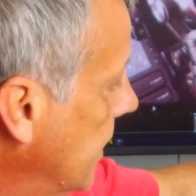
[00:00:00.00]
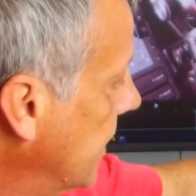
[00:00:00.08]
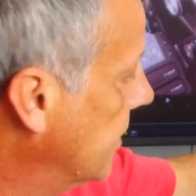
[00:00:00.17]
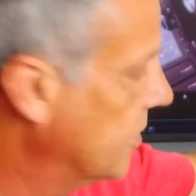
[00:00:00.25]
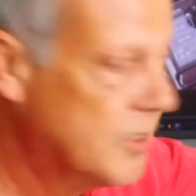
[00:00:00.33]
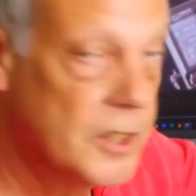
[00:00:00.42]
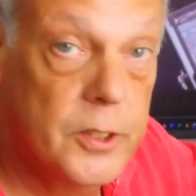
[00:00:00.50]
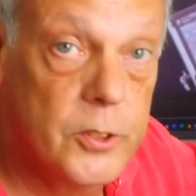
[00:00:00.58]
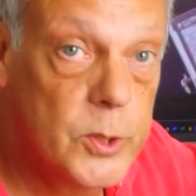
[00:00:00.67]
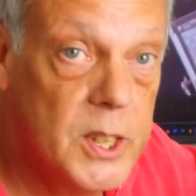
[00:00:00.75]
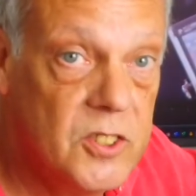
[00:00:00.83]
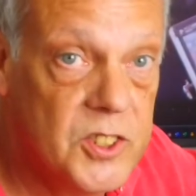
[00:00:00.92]

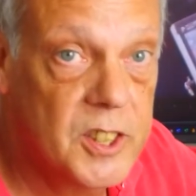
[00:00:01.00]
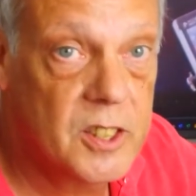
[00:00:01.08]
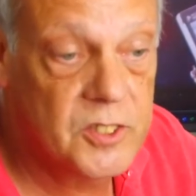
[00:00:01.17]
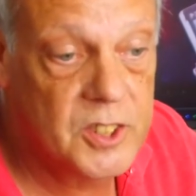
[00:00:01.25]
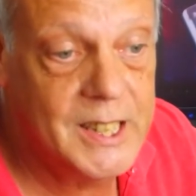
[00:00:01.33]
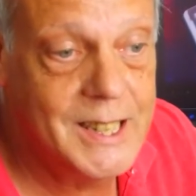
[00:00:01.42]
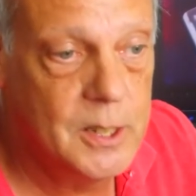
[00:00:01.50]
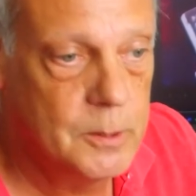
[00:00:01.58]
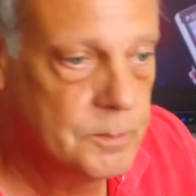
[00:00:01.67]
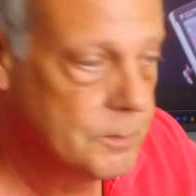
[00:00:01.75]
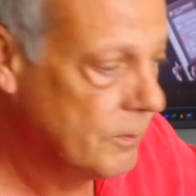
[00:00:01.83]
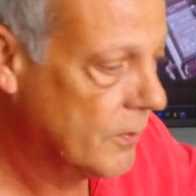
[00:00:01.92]
Insta360
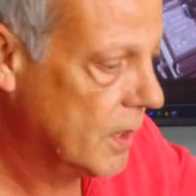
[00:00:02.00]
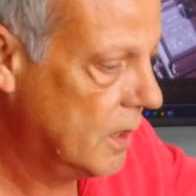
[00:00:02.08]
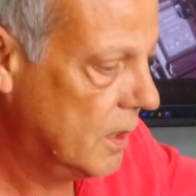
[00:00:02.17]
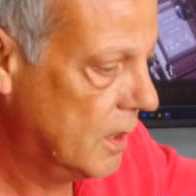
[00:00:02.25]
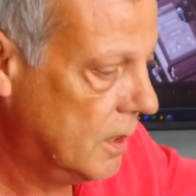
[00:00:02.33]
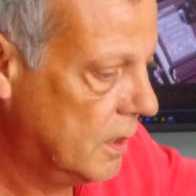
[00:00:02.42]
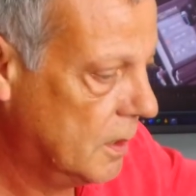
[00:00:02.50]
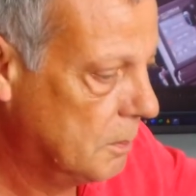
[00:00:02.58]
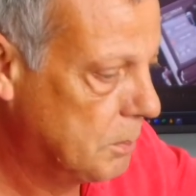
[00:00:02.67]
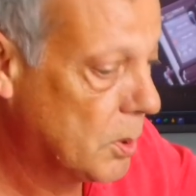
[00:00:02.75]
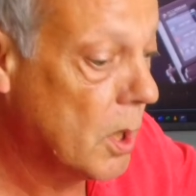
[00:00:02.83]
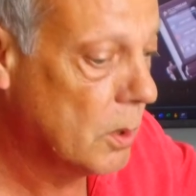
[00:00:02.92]

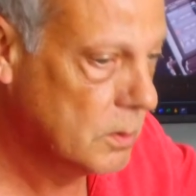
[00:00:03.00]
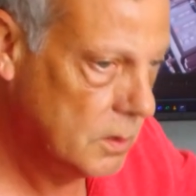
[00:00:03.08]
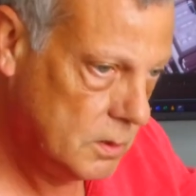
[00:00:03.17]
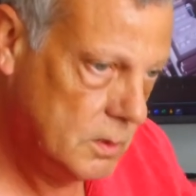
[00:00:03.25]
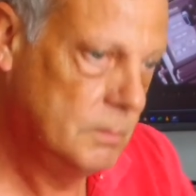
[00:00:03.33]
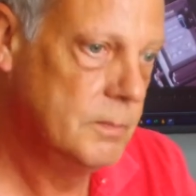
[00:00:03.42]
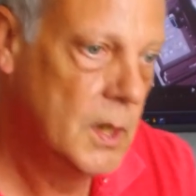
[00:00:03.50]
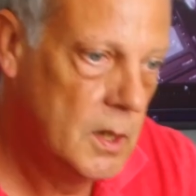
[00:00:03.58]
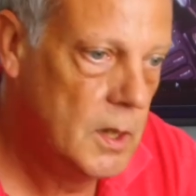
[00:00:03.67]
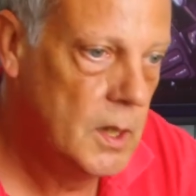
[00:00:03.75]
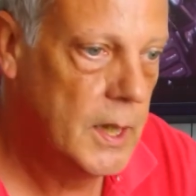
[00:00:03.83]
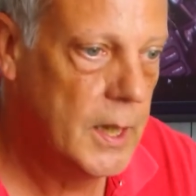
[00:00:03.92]
Pro.
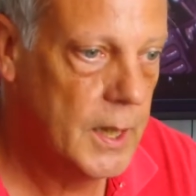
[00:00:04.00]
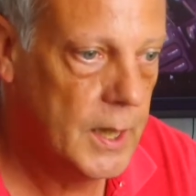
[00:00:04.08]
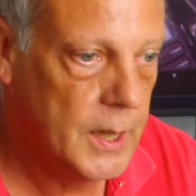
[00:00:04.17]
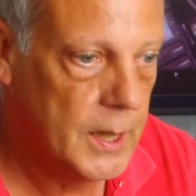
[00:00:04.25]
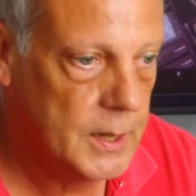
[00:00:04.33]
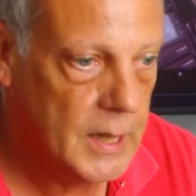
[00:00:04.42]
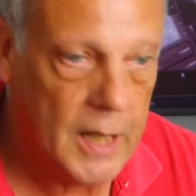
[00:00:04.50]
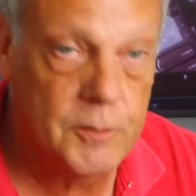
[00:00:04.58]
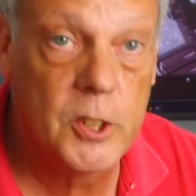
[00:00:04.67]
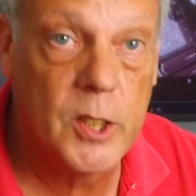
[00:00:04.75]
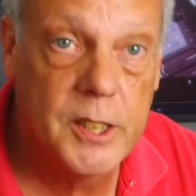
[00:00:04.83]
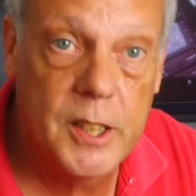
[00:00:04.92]
Have a
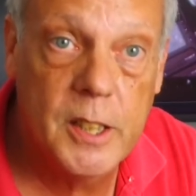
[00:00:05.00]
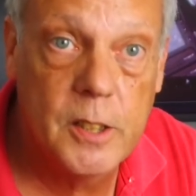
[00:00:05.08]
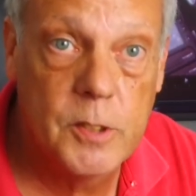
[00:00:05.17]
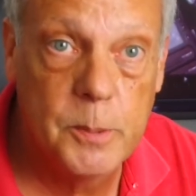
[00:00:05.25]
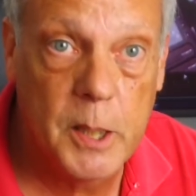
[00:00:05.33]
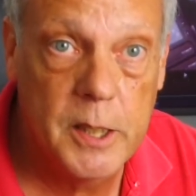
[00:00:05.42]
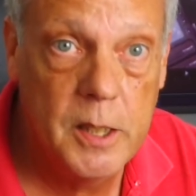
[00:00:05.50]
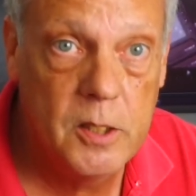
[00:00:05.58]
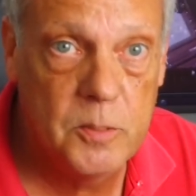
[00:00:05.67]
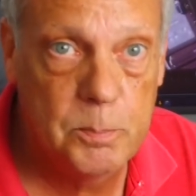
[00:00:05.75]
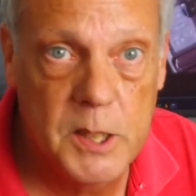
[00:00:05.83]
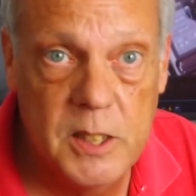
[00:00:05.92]
great day, everybody.
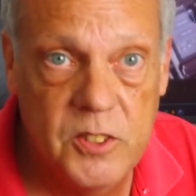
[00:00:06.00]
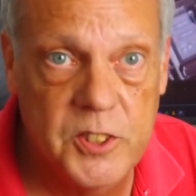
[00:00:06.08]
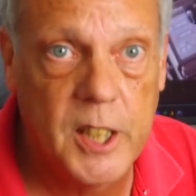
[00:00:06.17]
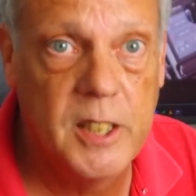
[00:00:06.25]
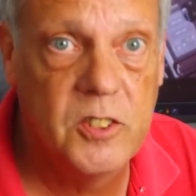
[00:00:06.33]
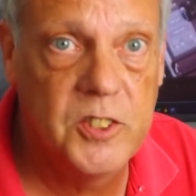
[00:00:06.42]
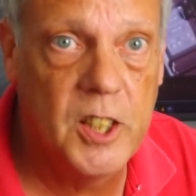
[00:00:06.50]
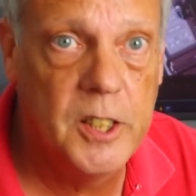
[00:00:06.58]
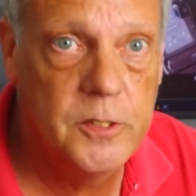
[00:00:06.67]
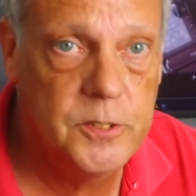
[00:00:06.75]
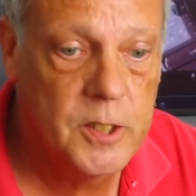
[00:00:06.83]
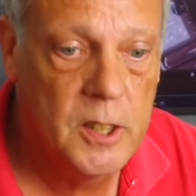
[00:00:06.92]
Please stay
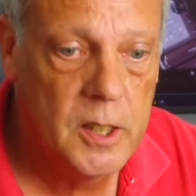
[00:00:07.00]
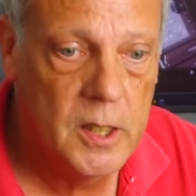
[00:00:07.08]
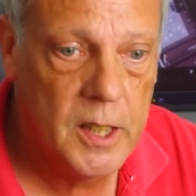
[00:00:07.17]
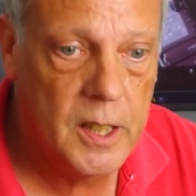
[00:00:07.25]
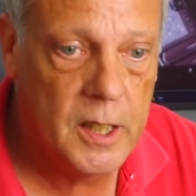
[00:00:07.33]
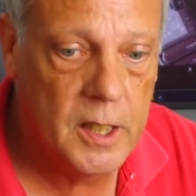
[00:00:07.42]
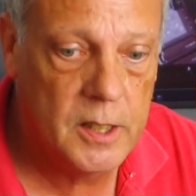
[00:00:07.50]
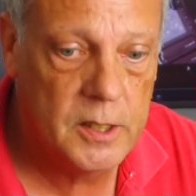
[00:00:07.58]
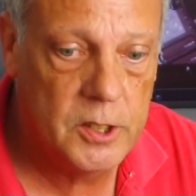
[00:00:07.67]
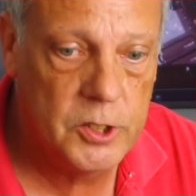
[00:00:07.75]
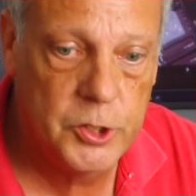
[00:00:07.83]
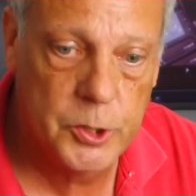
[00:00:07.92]
safe and
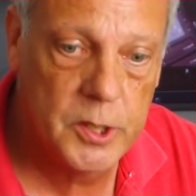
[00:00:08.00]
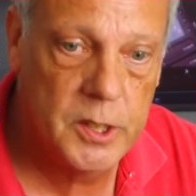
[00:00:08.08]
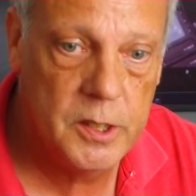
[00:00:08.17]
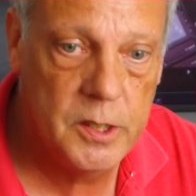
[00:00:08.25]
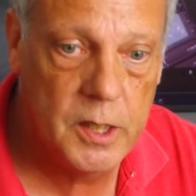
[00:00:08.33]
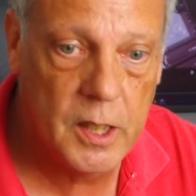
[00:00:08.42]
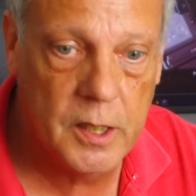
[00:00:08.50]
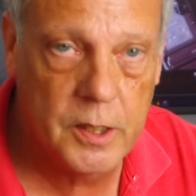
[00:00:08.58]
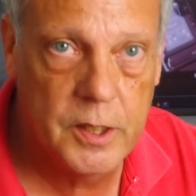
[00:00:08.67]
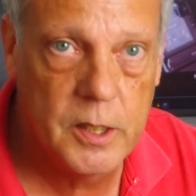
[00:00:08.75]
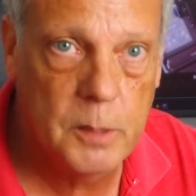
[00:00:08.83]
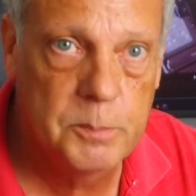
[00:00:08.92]
enjoy
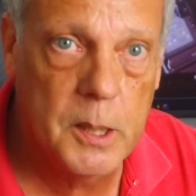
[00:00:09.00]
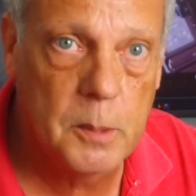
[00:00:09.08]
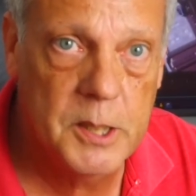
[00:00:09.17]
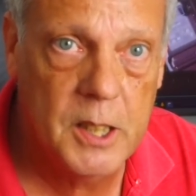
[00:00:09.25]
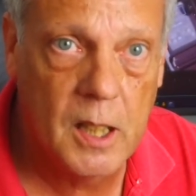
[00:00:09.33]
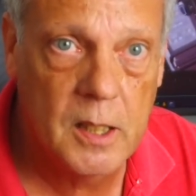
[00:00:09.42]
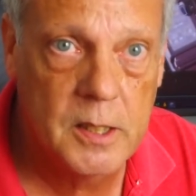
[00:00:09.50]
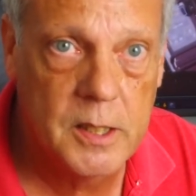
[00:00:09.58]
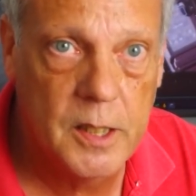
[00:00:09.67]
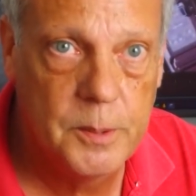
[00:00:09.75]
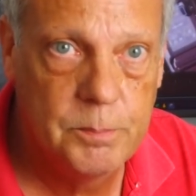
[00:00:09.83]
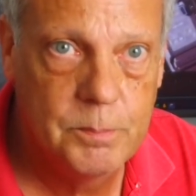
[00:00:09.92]
the upcoming
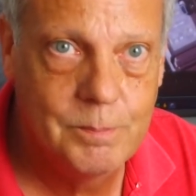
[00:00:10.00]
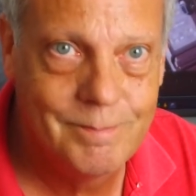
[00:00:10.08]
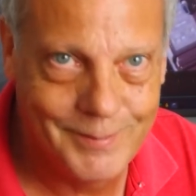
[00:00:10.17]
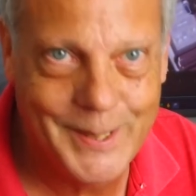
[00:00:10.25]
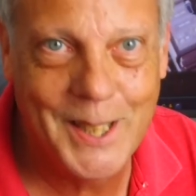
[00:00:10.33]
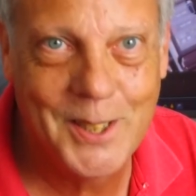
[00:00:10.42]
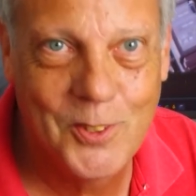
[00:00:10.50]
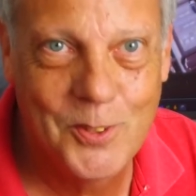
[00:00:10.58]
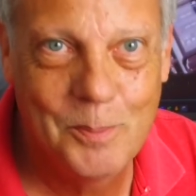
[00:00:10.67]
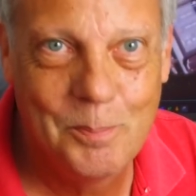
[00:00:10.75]
holiday. Thanks.